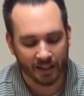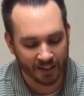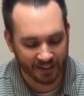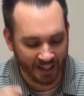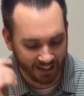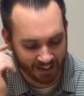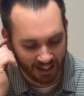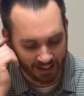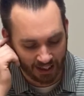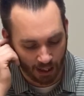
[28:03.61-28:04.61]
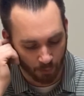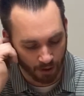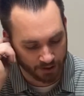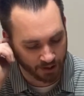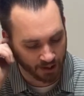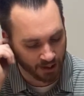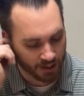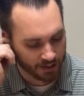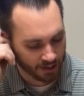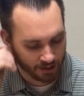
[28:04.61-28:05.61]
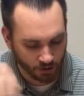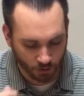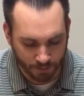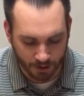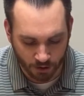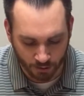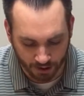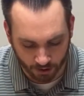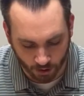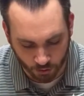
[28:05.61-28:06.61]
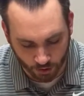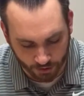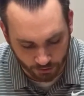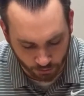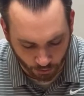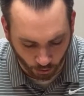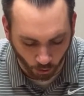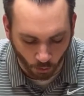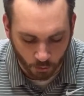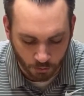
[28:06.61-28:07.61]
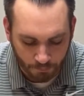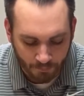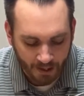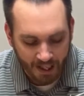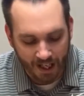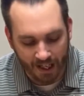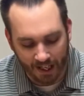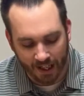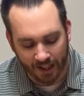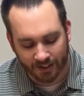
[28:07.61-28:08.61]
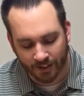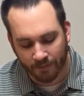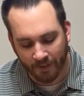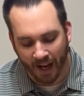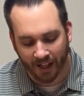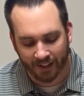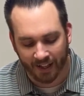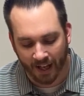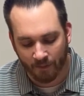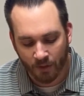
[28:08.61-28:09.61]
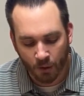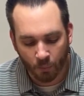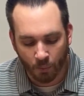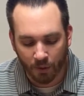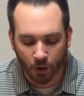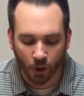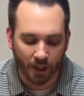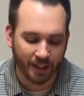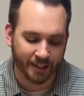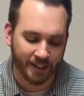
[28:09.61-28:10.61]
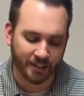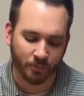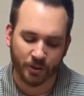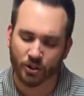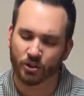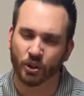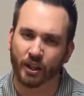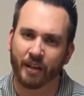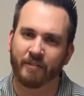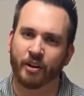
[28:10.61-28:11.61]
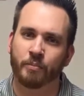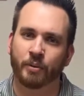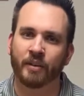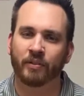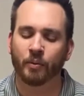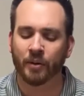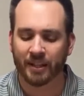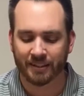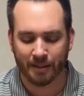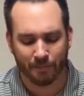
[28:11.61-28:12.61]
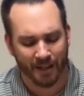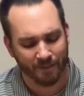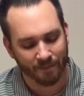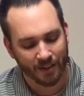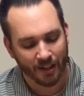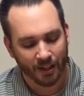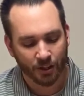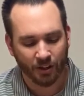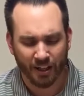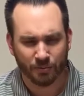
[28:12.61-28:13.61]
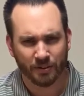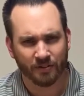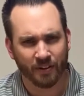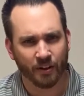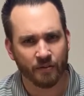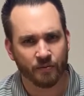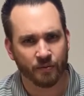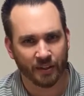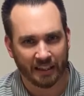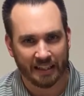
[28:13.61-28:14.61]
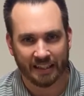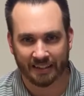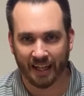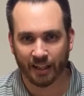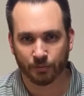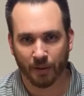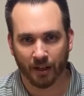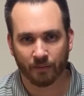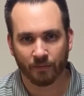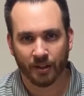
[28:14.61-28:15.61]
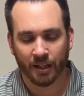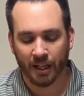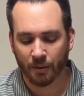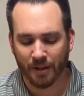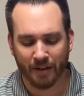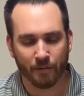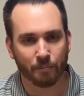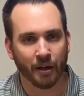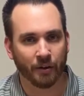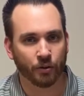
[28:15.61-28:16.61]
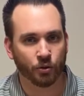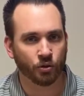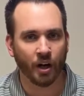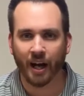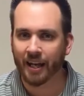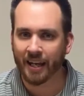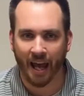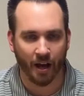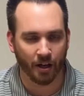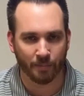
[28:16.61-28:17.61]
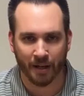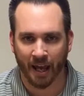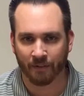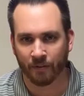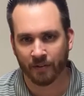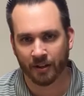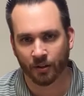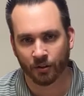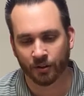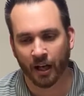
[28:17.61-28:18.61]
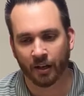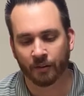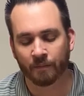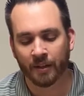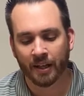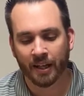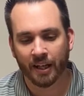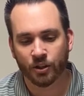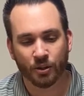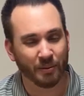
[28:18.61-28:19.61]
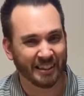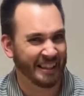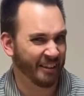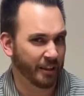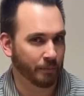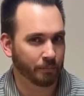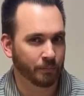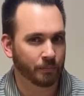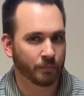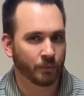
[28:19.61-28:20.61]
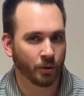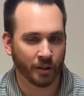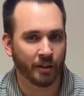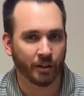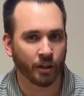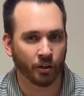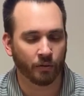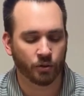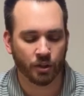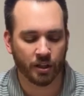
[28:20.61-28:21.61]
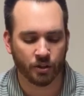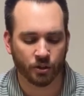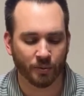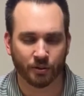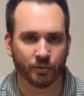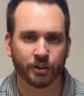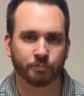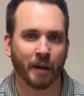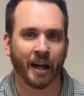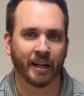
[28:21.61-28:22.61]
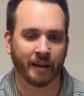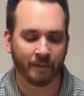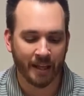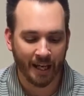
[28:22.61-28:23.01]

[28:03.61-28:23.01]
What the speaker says: The second thing that I want to speak to here, and I'll draw this to a close, is the fact that when we look at this, if we just look at very briefly, we could say, man, Christ wasn't very friendly in this aspect. Here we have a mother crying out on behalf of her daughter, and she wasn't hearing him or hearing her. She wasn't responding.